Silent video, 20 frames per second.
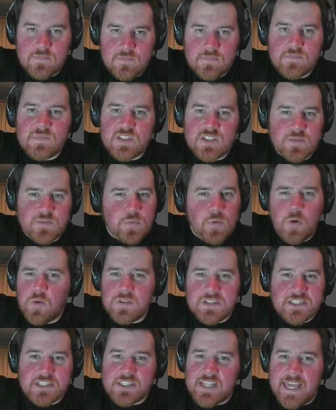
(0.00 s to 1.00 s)
Swole
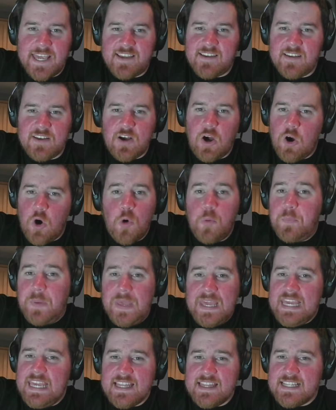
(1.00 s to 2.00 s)
is like OP
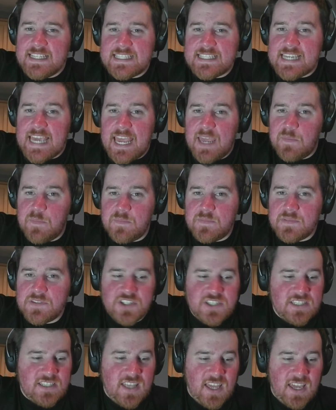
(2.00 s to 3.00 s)
in this game.
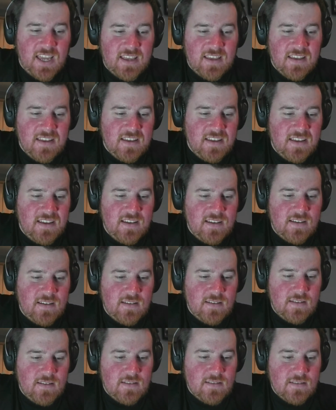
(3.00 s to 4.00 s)
She's like,
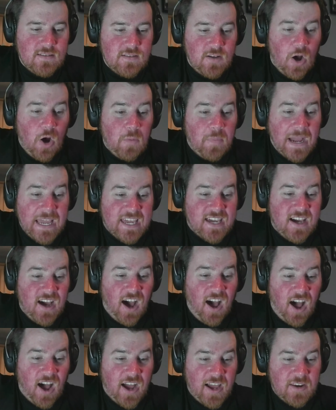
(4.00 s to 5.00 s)
oh my
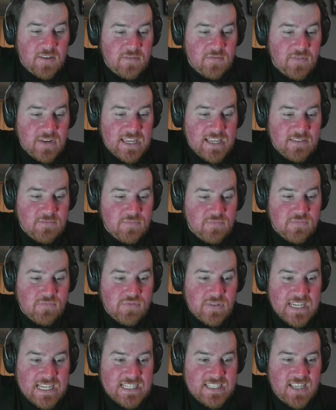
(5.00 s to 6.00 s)
god,
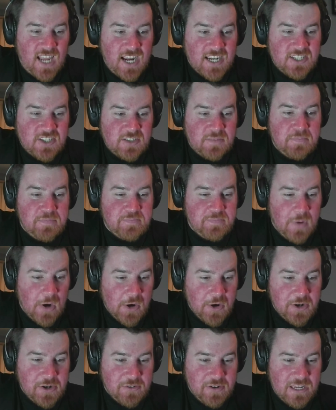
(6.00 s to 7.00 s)
Ricky Stark's just
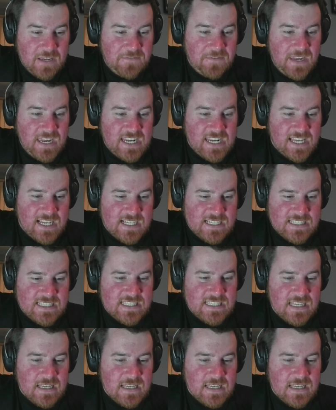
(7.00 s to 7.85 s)
murdering Phoenix.